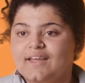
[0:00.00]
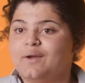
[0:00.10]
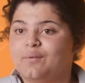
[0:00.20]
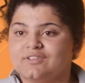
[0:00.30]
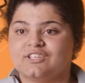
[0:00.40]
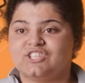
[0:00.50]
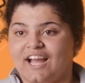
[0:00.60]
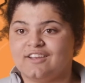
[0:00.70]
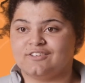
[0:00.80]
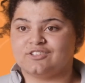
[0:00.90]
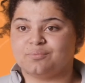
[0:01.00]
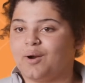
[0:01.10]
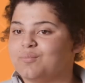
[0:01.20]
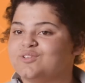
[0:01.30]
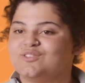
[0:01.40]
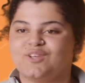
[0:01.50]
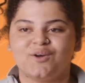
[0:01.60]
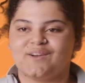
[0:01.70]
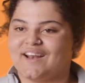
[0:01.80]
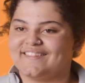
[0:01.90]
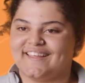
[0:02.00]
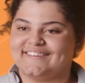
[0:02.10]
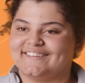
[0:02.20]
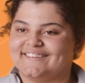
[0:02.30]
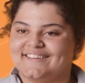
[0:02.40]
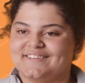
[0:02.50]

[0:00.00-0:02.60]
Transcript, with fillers: It was a challenge, but I'm so glad that I did it.